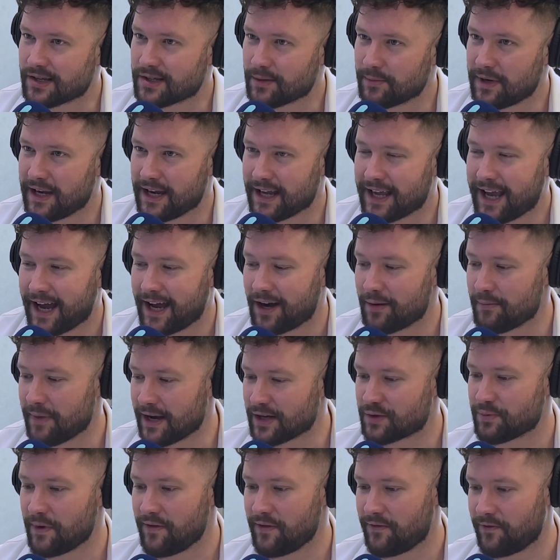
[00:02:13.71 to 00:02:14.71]
I mean, it kind of
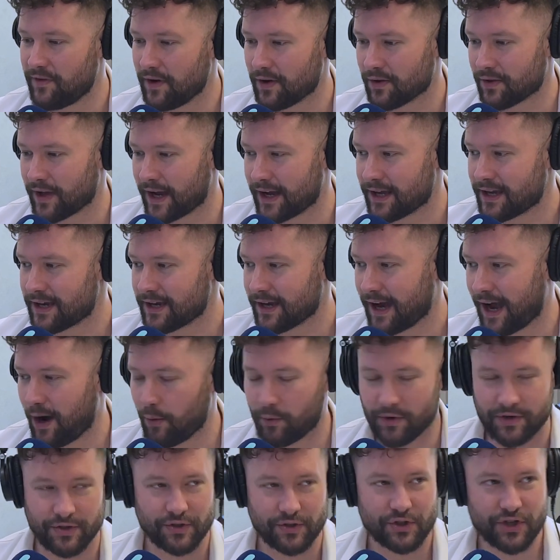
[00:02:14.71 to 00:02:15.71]
makes me feel like I
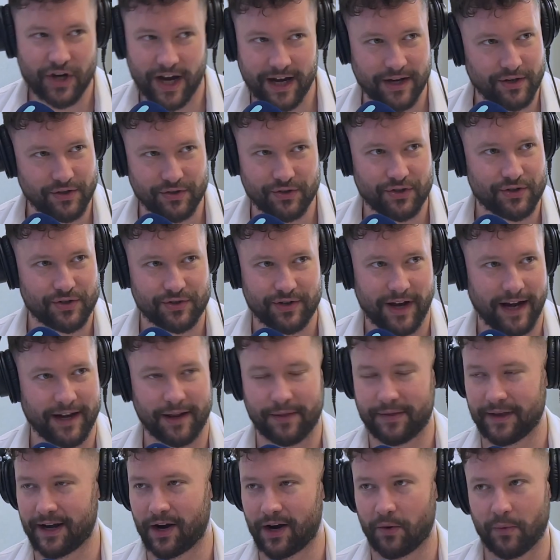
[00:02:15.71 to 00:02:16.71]
wouldn't change
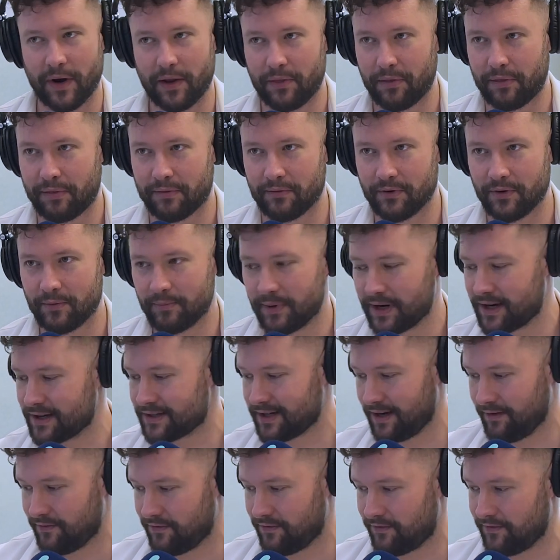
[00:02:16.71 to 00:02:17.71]
anything I went through, because
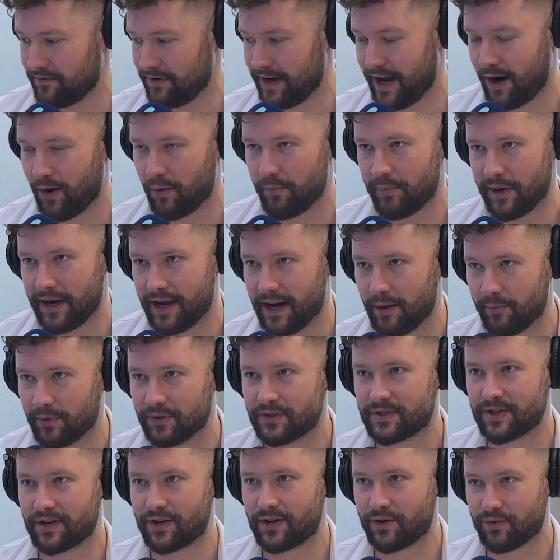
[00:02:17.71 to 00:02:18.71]
I've now been able
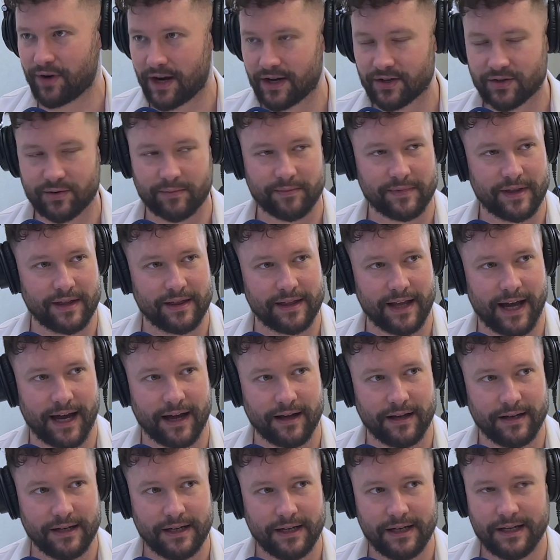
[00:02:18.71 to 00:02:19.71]
to create something that
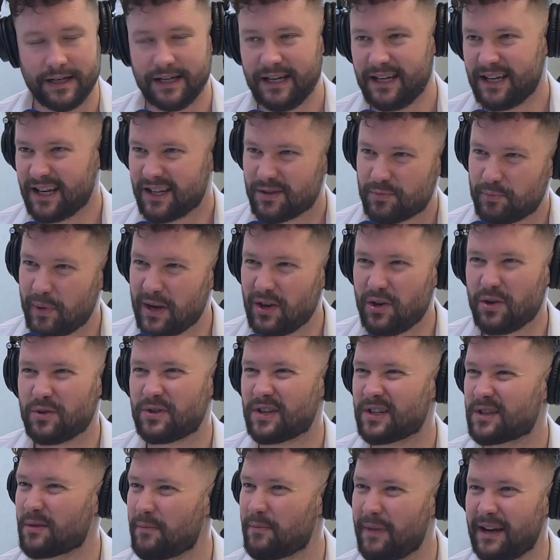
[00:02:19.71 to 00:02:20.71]
has been used
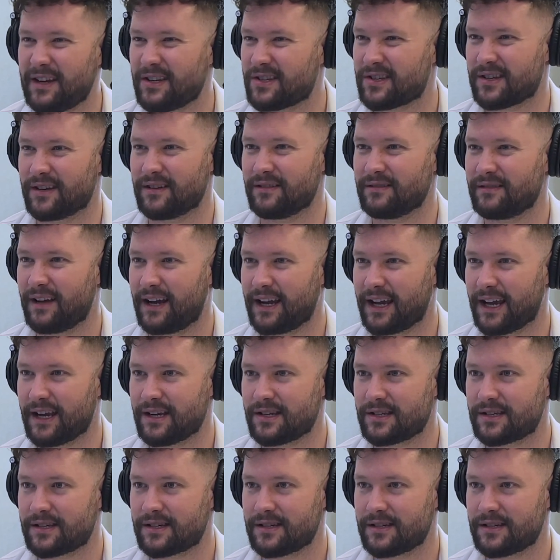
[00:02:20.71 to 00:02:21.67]
as a medicine, I guess.